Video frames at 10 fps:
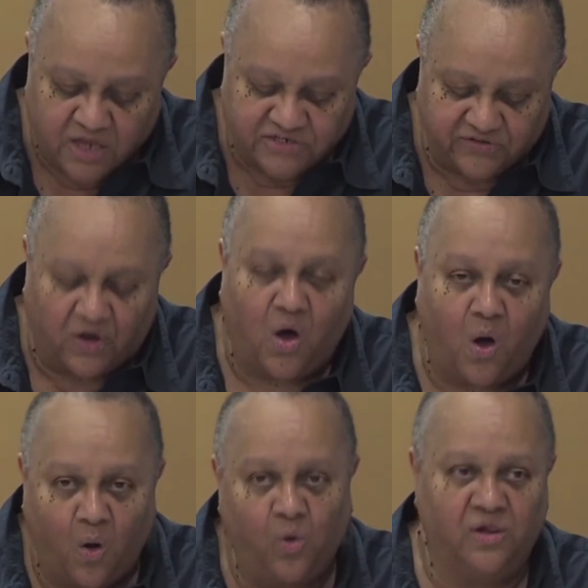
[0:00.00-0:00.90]
to the
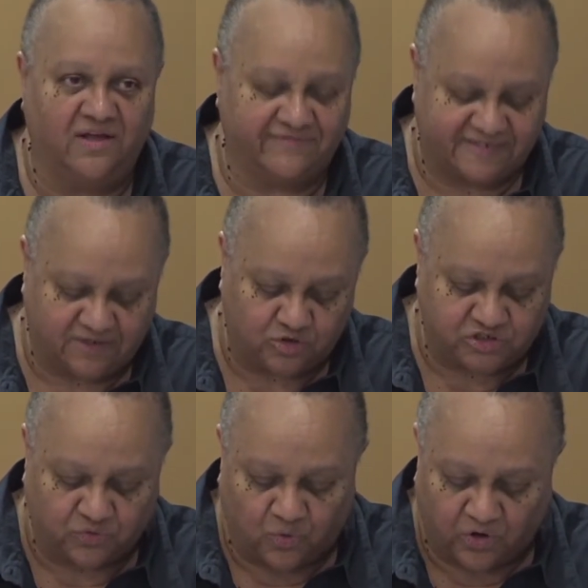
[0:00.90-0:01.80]
whole of a
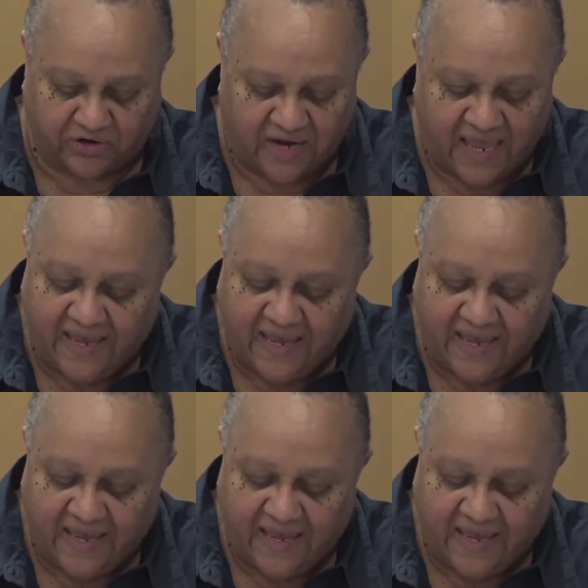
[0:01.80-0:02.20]
social order.